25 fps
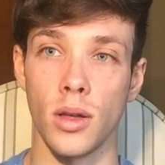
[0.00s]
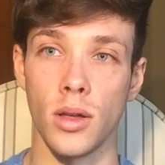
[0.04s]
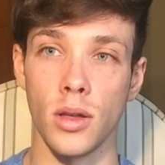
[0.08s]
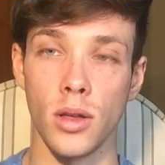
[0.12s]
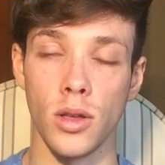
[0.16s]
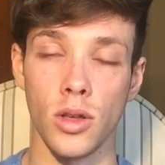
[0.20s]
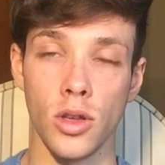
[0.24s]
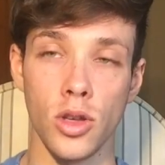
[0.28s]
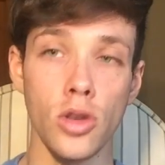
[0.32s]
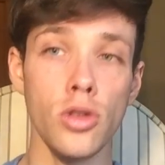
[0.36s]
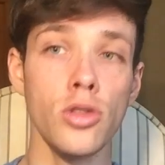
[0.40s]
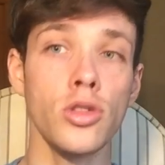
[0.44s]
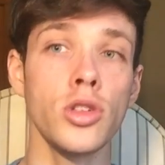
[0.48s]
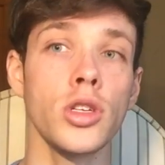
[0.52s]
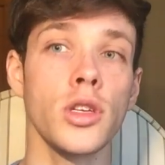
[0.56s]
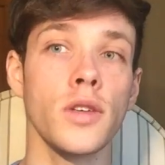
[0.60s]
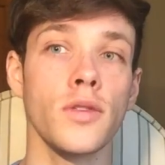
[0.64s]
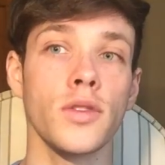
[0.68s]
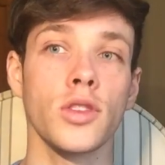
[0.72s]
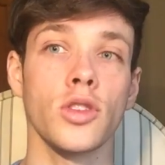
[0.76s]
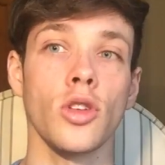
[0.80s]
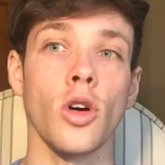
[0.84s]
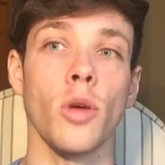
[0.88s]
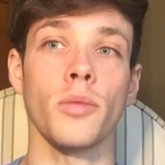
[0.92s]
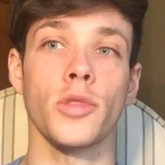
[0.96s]
You should have
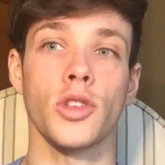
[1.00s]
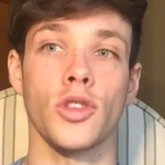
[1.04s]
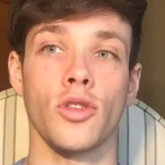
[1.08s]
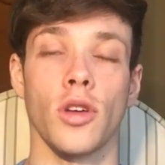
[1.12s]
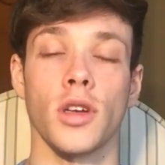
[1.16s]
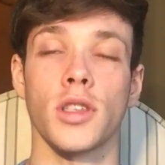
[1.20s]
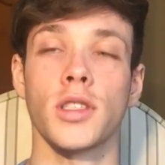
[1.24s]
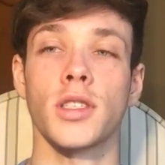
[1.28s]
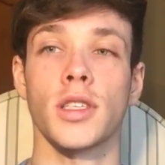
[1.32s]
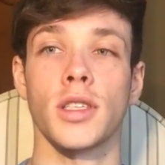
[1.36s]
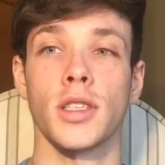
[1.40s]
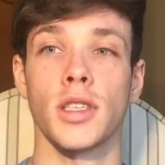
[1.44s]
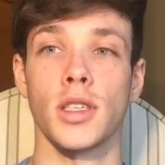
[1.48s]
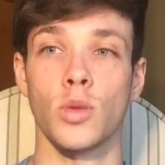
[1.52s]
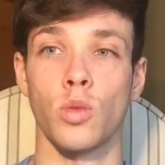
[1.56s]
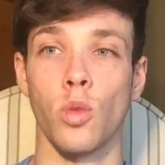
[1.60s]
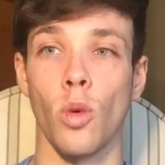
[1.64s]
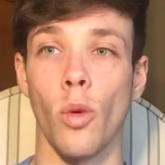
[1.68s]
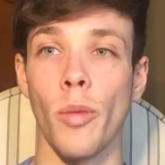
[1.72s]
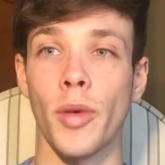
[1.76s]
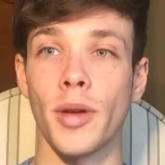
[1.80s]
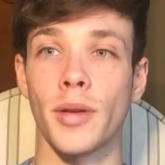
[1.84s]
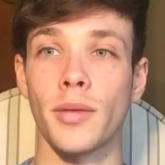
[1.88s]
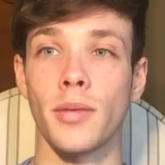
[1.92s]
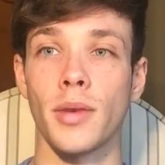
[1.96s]
stopped trusting this
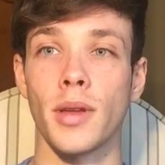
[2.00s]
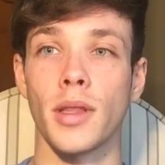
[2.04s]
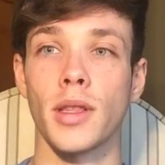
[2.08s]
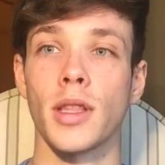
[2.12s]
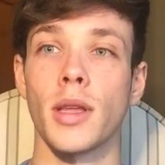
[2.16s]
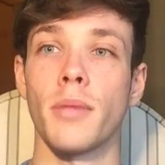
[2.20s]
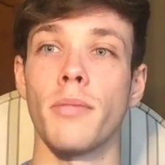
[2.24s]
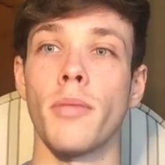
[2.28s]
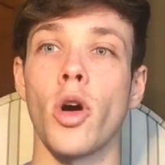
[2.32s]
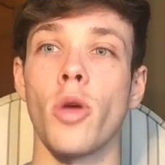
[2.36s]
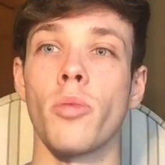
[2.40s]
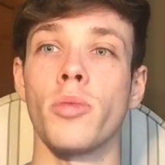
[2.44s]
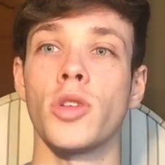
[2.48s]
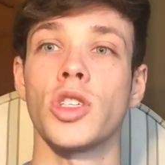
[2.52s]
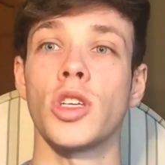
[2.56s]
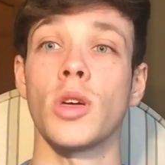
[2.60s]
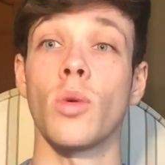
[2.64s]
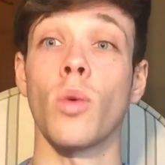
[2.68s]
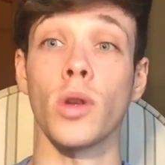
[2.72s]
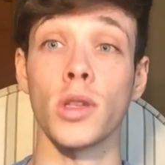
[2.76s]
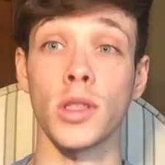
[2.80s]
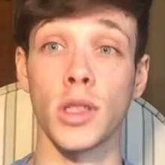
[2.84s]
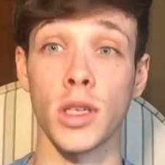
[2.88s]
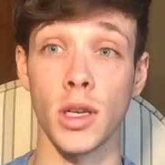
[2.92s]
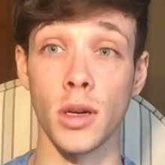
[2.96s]
woman the moment she
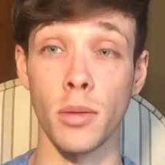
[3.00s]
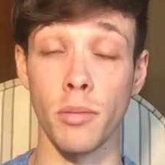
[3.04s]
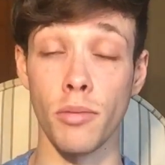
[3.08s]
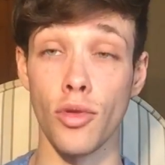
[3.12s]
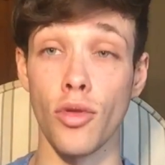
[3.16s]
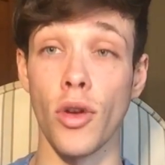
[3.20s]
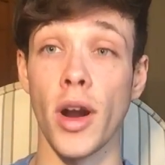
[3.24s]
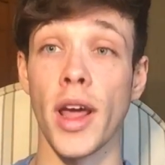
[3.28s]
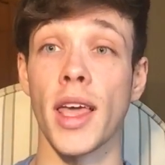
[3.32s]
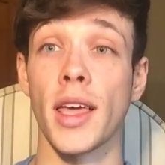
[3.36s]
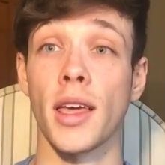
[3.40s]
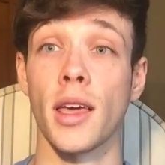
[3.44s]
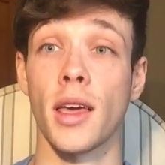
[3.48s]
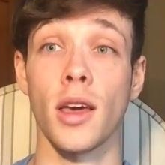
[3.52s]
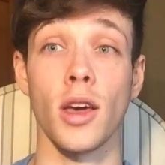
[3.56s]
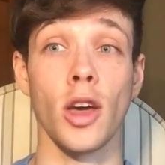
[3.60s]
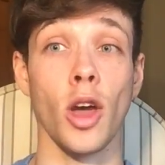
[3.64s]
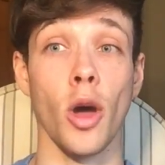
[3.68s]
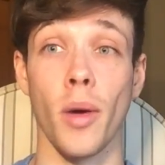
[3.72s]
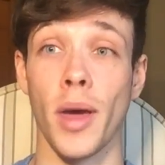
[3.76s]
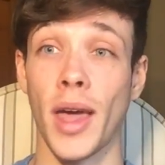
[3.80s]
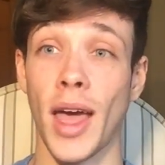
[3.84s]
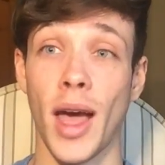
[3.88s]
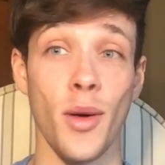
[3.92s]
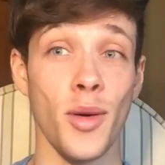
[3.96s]
wanted a break
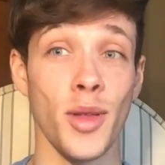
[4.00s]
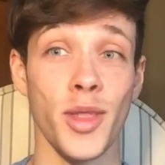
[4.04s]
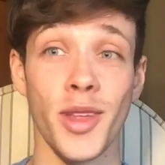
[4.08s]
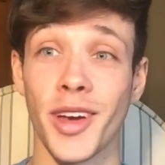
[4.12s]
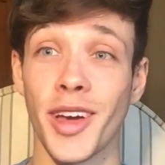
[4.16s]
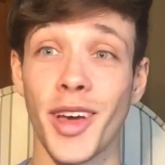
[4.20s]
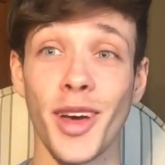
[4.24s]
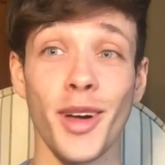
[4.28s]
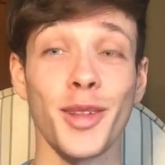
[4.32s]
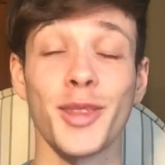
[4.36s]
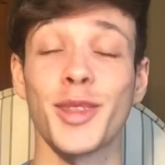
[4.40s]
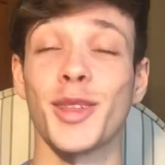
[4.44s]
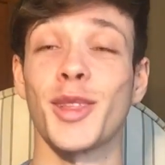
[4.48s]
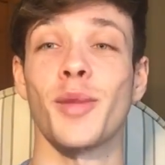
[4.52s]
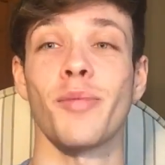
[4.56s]
going out with a girl to the